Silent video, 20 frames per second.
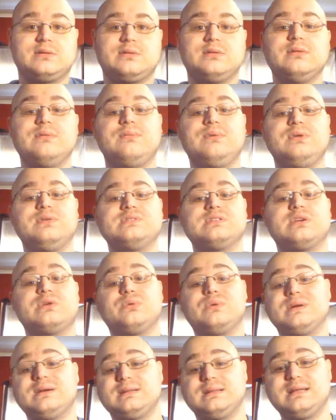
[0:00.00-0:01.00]
if you're using
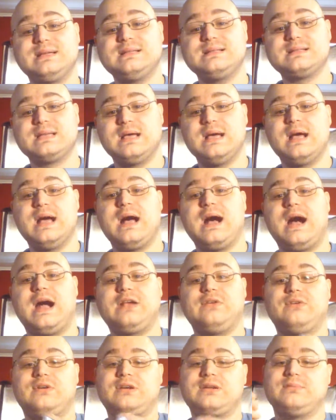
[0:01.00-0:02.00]
quick lights, I'd
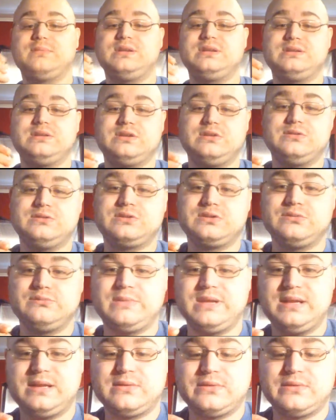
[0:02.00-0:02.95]
recommend you to make the